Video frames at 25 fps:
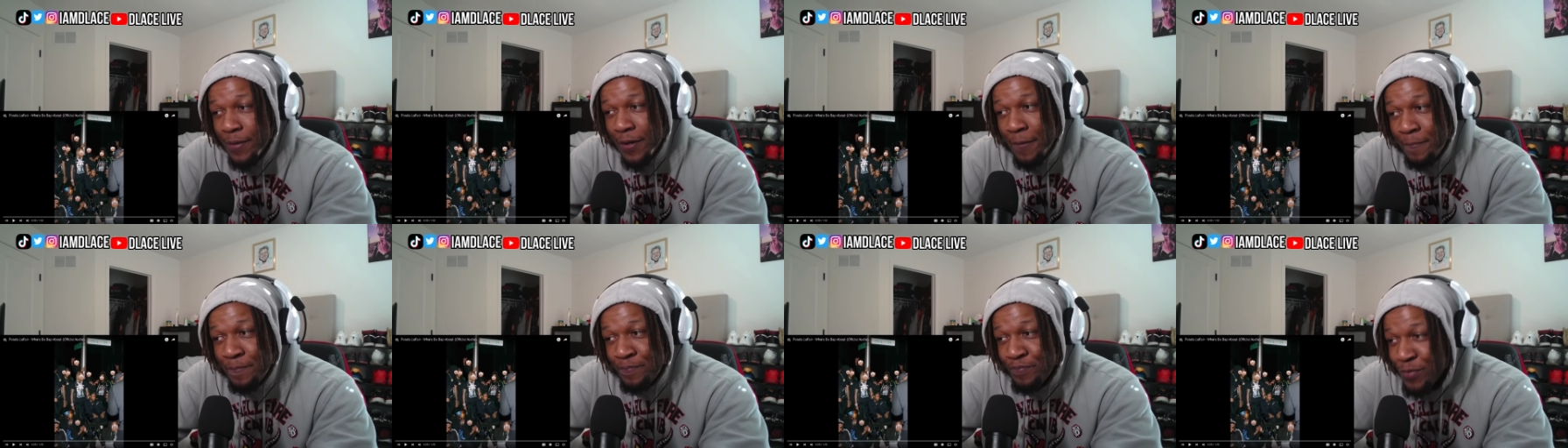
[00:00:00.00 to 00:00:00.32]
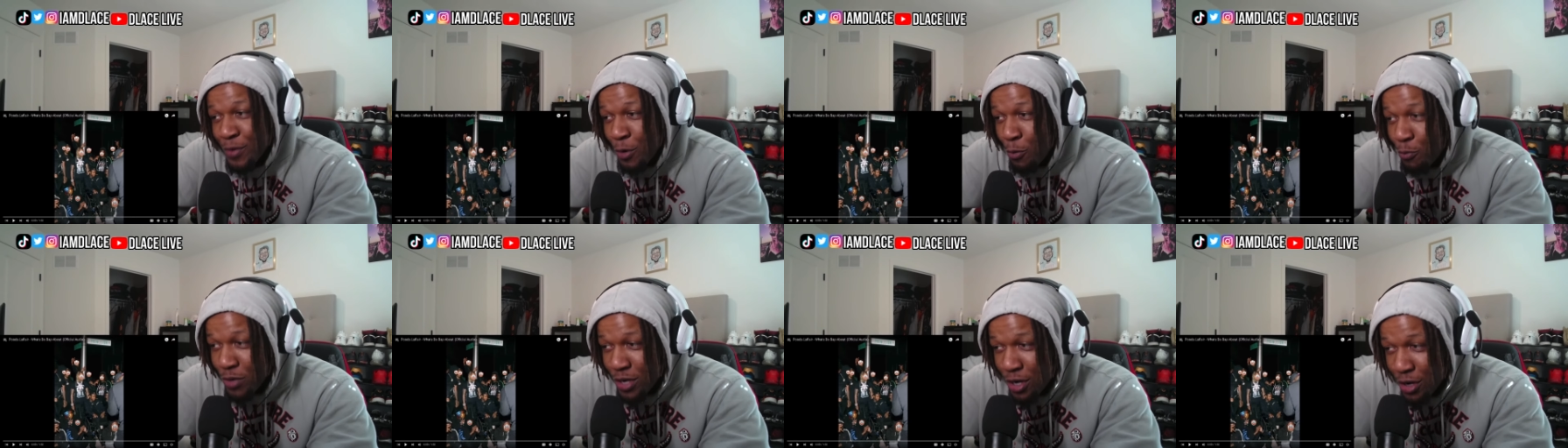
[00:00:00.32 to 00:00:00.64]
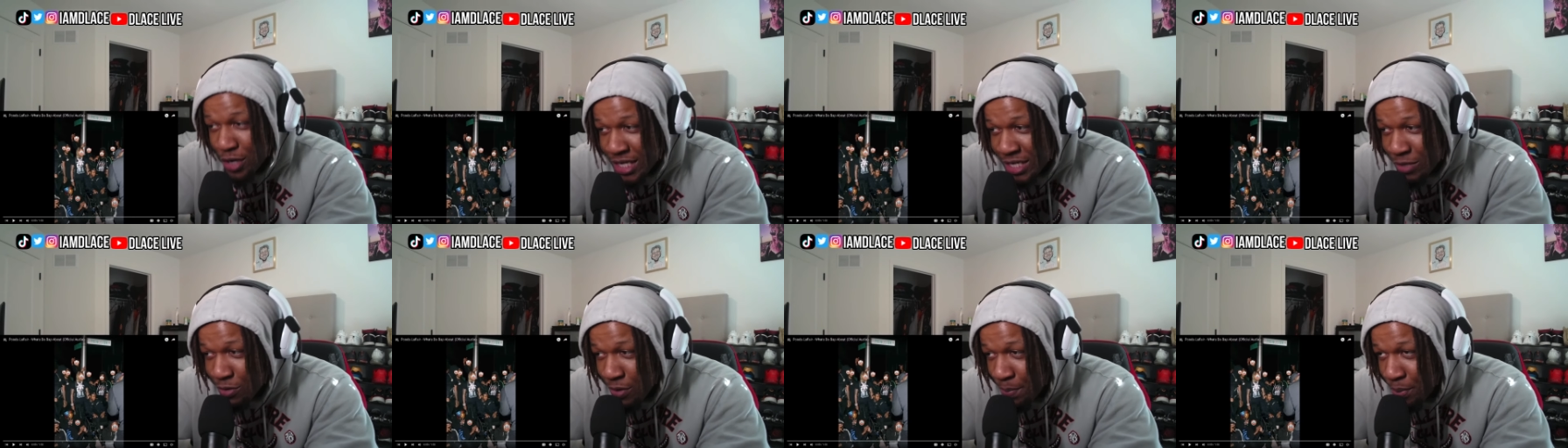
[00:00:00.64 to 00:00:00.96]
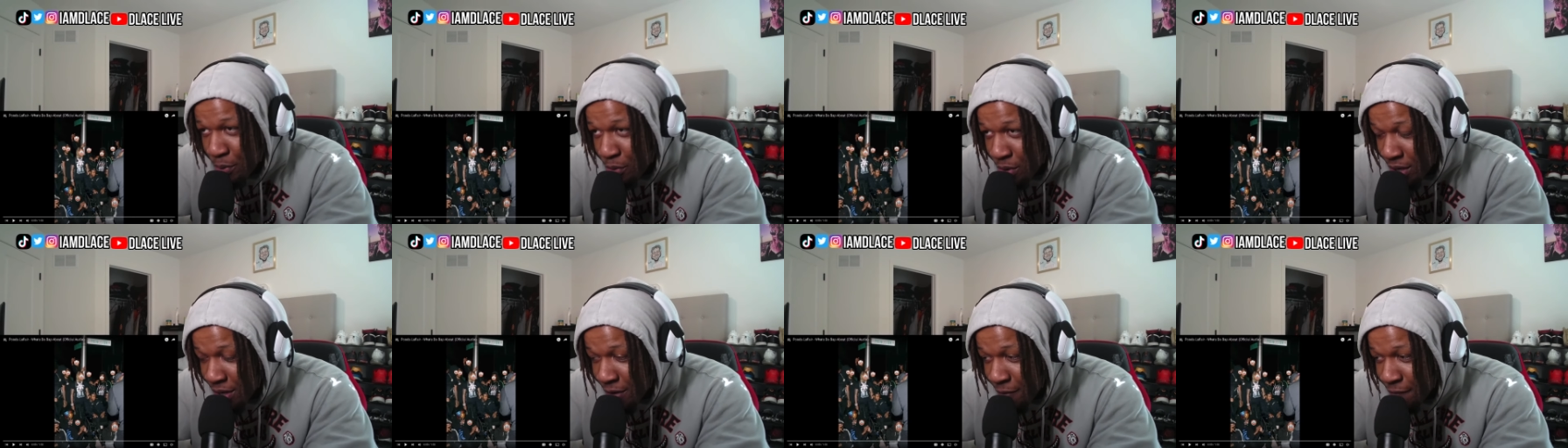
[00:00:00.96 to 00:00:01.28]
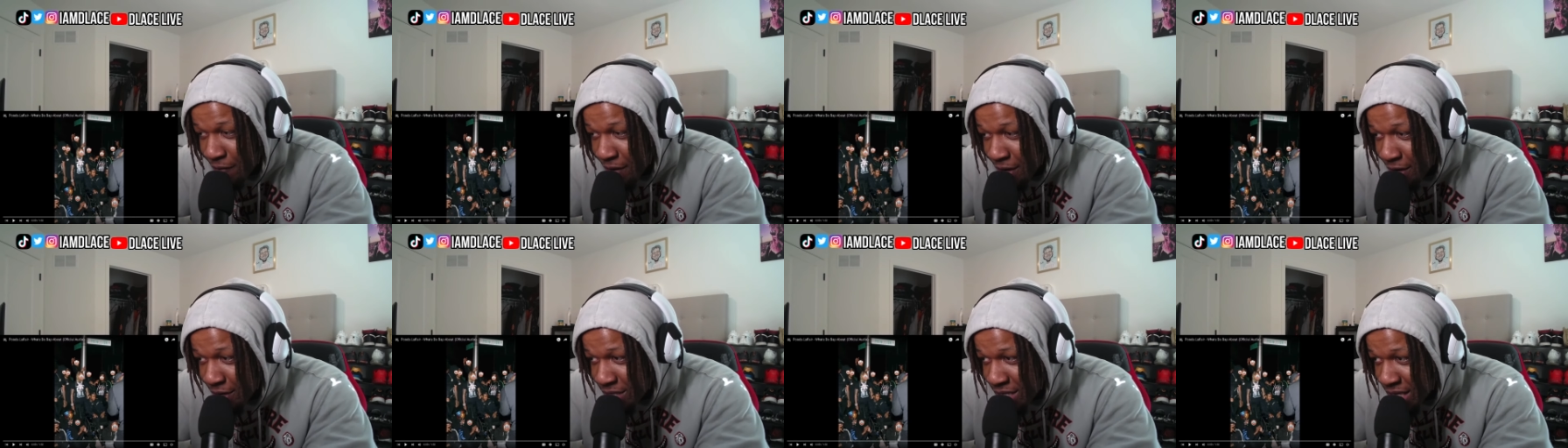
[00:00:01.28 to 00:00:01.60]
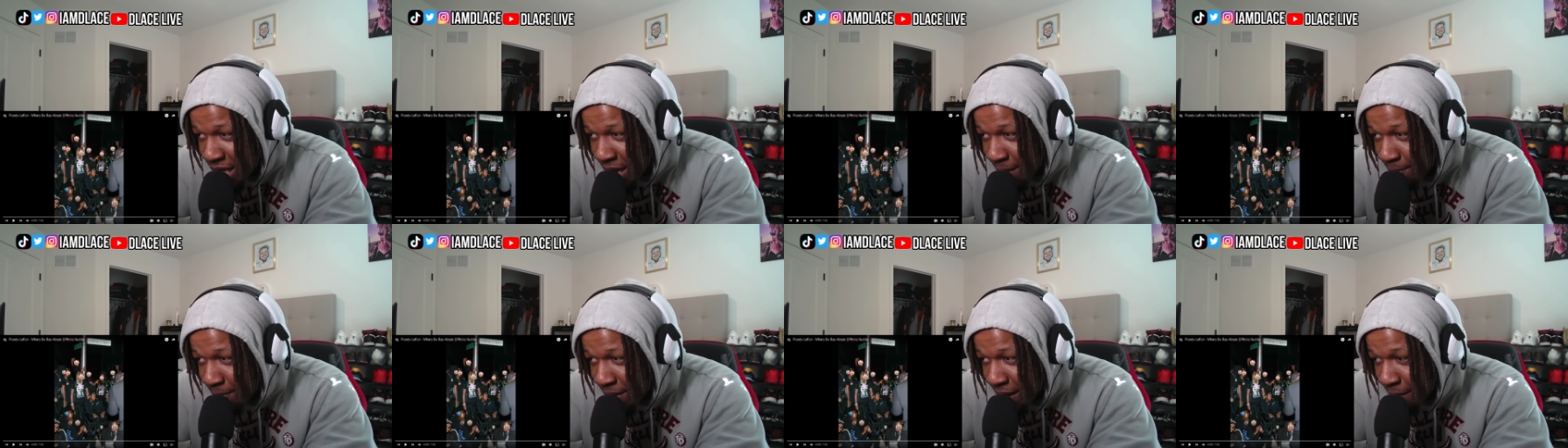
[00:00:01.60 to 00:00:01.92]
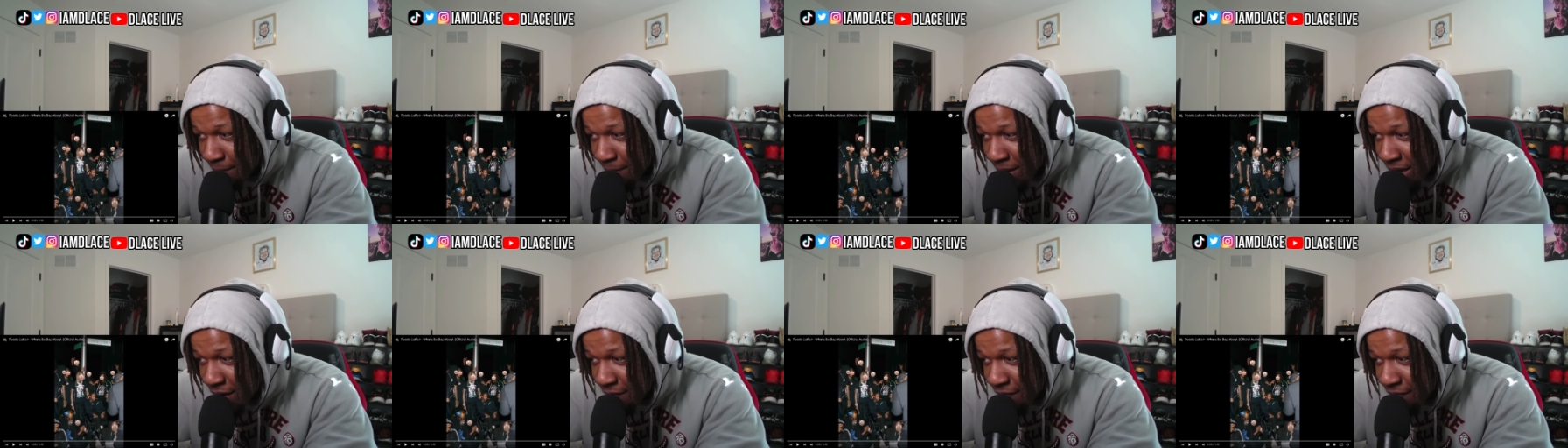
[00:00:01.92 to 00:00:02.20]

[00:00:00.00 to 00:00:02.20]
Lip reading: But we gonna see what Pooda Laflair talking about, man.